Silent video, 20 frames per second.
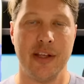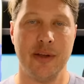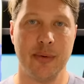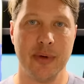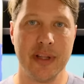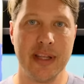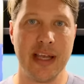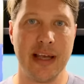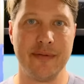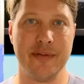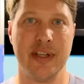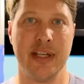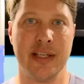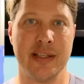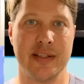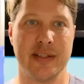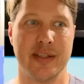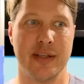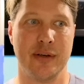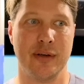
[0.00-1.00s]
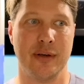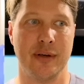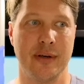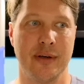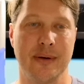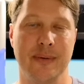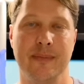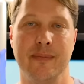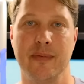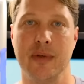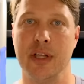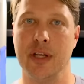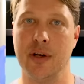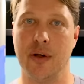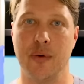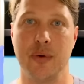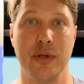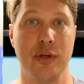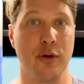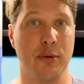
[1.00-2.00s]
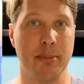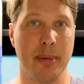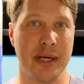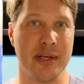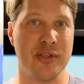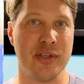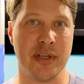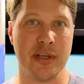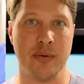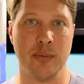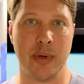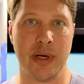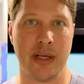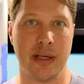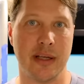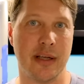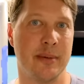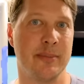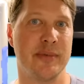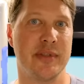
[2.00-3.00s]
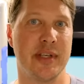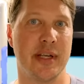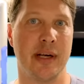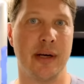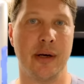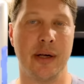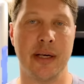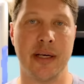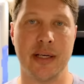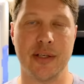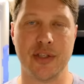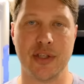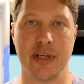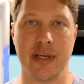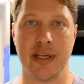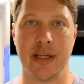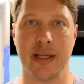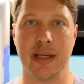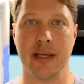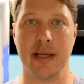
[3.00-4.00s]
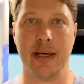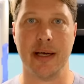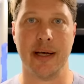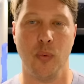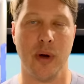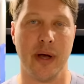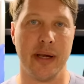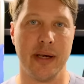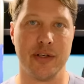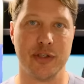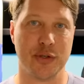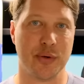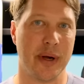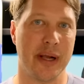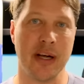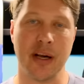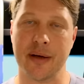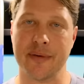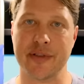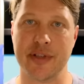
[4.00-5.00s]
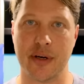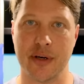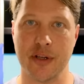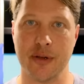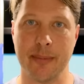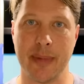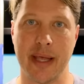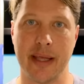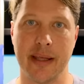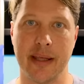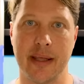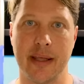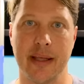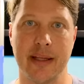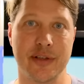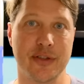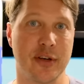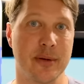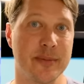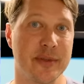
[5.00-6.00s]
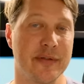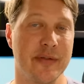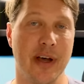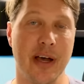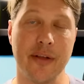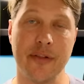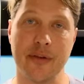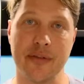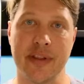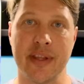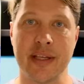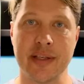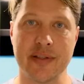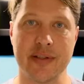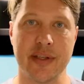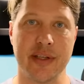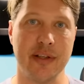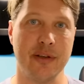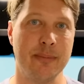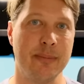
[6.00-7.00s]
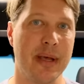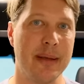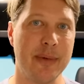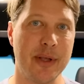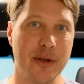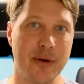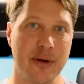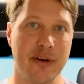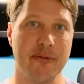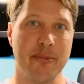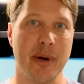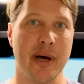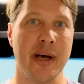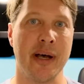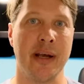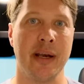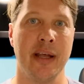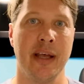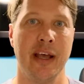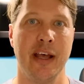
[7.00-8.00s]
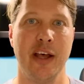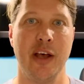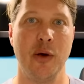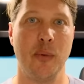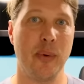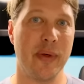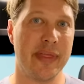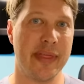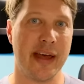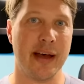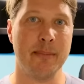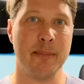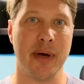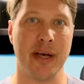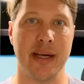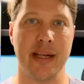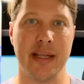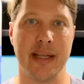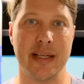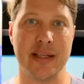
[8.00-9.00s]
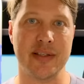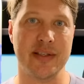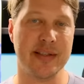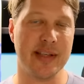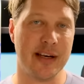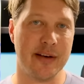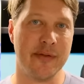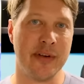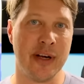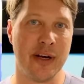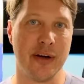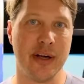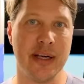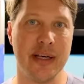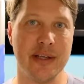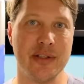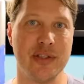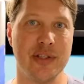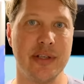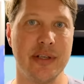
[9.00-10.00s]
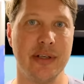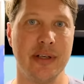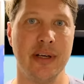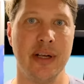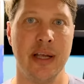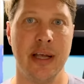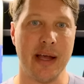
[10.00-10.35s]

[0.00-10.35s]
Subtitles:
you really have to consider, you know, your budget when it comes to air conditioning. What trade-offs are you making in terms of other things that you maybe could have bought with that money instead of an air conditioner?